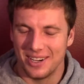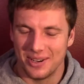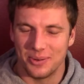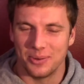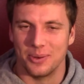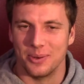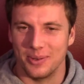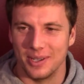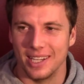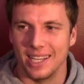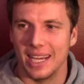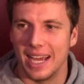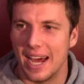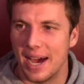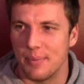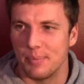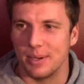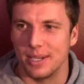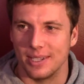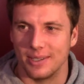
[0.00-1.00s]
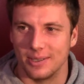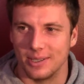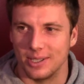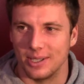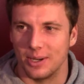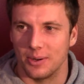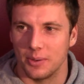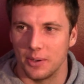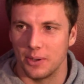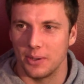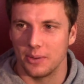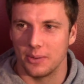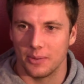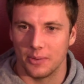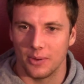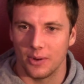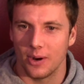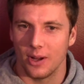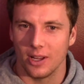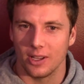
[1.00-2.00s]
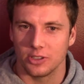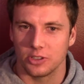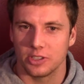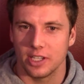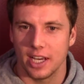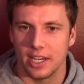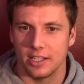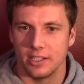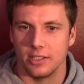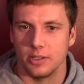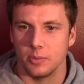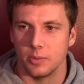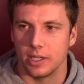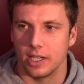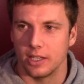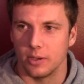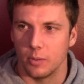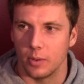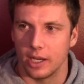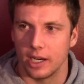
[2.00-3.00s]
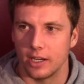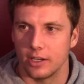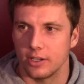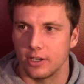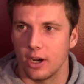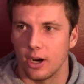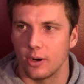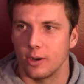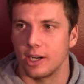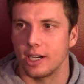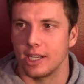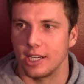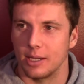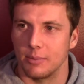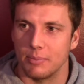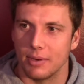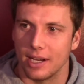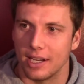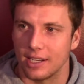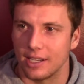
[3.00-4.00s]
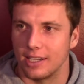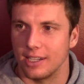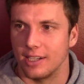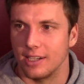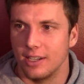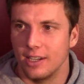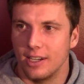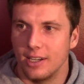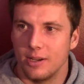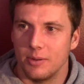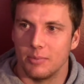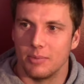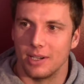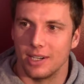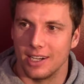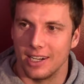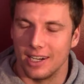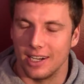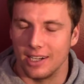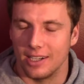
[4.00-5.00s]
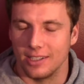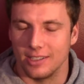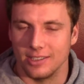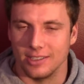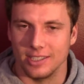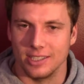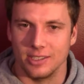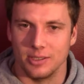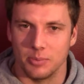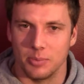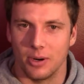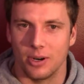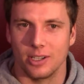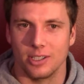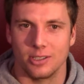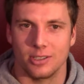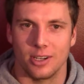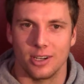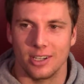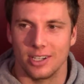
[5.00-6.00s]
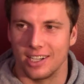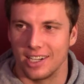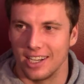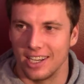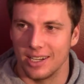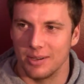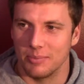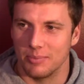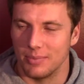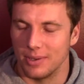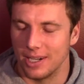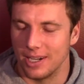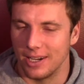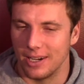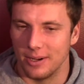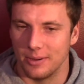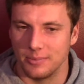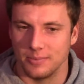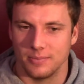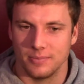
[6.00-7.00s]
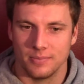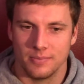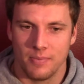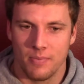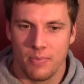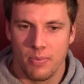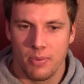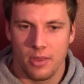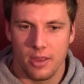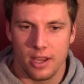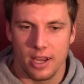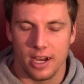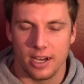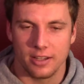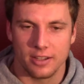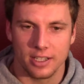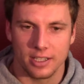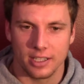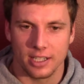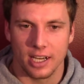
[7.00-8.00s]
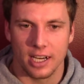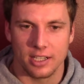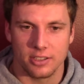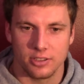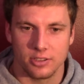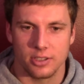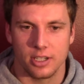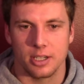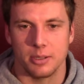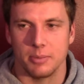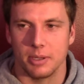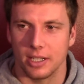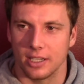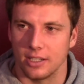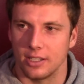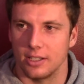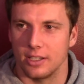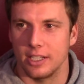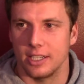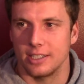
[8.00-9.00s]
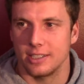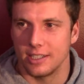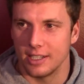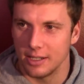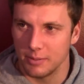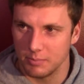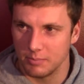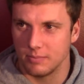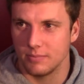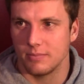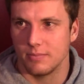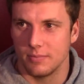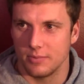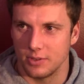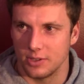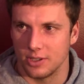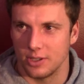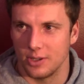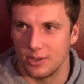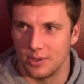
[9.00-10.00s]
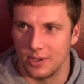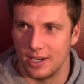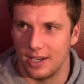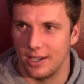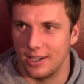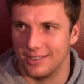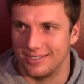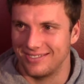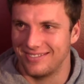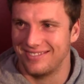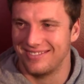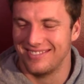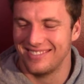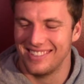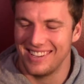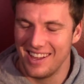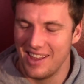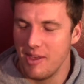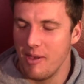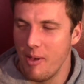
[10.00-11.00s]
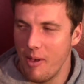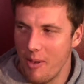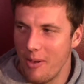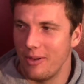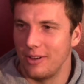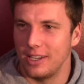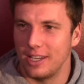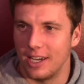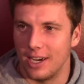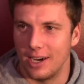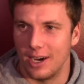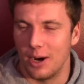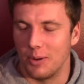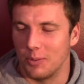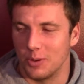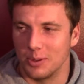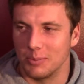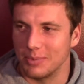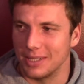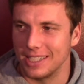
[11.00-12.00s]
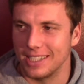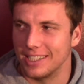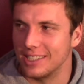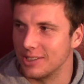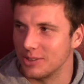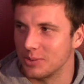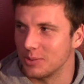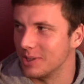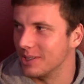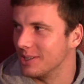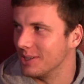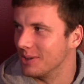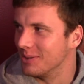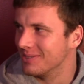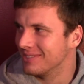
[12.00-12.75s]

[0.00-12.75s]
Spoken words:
We're really happy. You know, we're all excited, and then we had to wait on Dara to get back in. But then the party started again. But, yeah, I think the guys are trying to make another hit tape. So, yeah, I won't be in this one, though.